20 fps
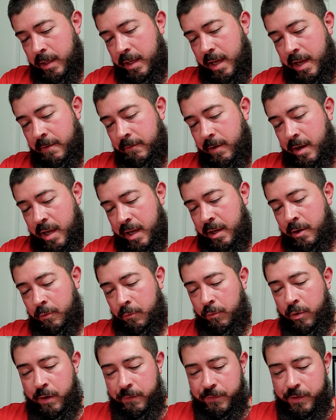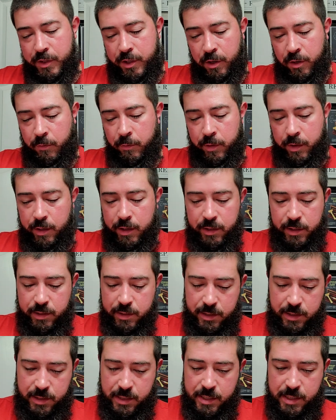have, I had a rough start with it,
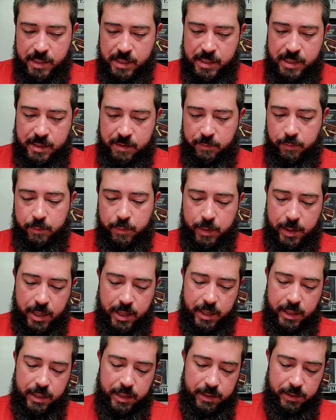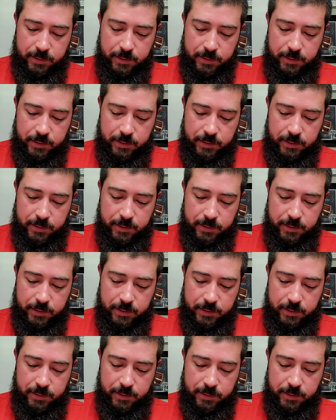but